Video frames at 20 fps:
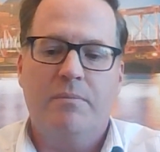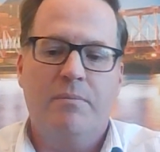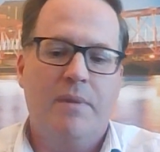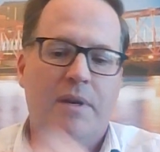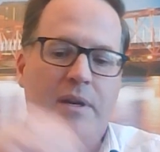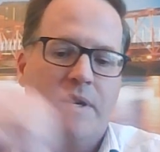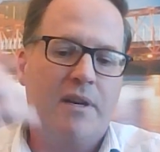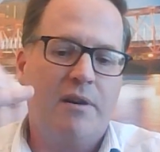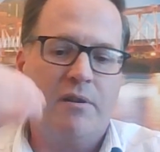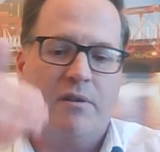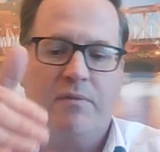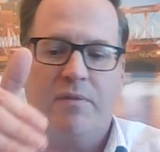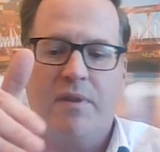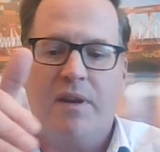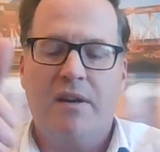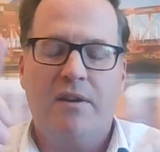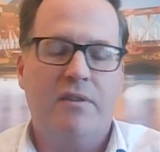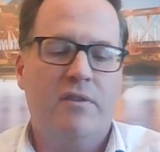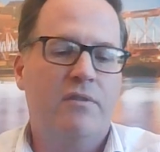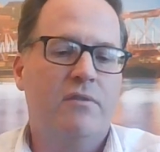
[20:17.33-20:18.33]
Medicare
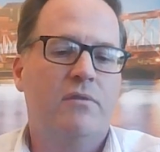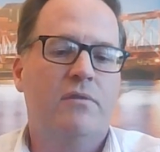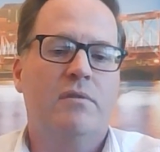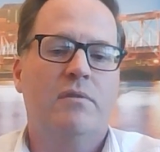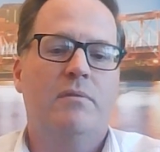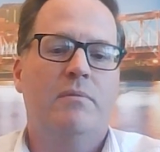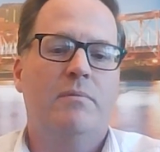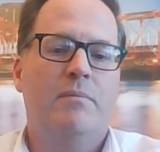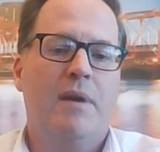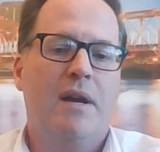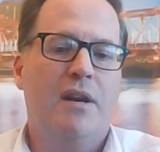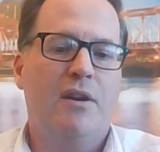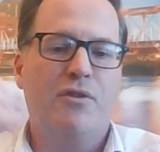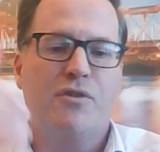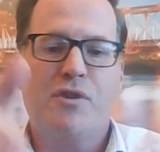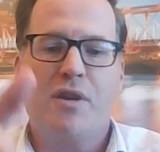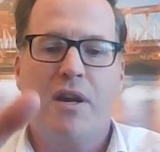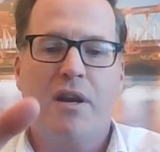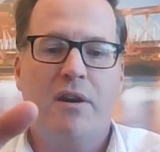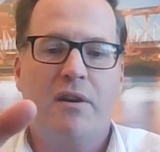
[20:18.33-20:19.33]
Advantage,
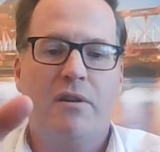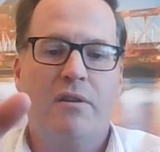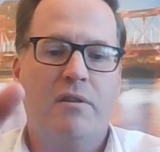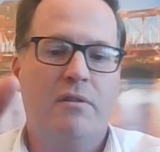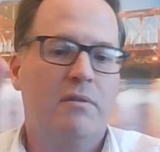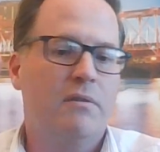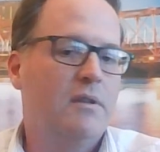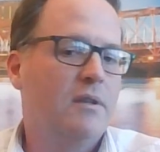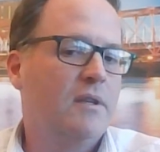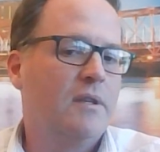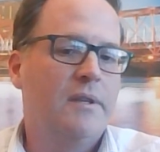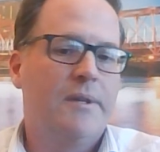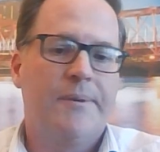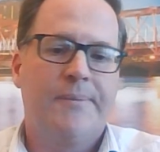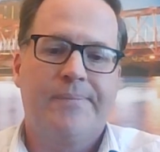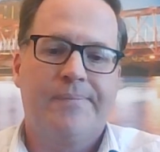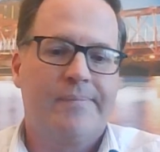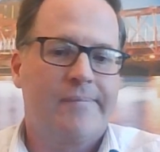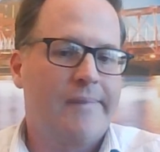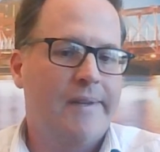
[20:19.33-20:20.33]
managed care,
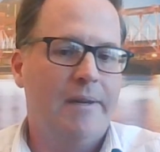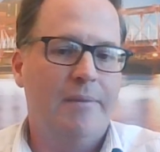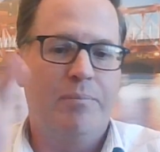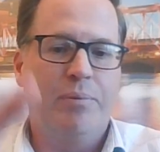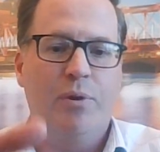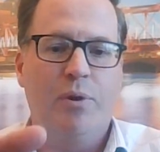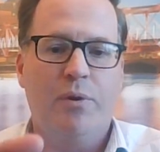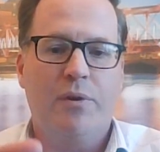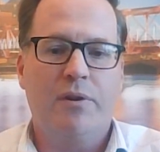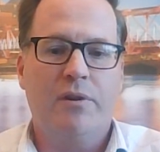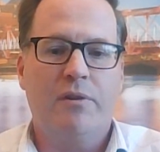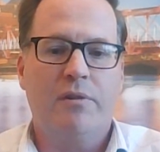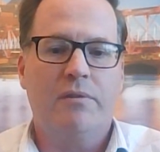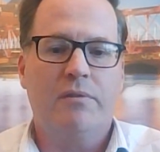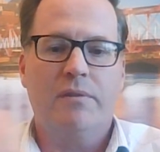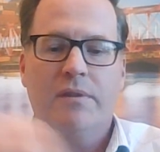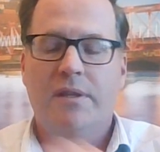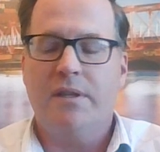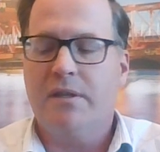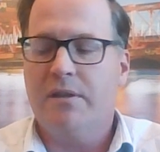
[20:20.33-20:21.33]
employer,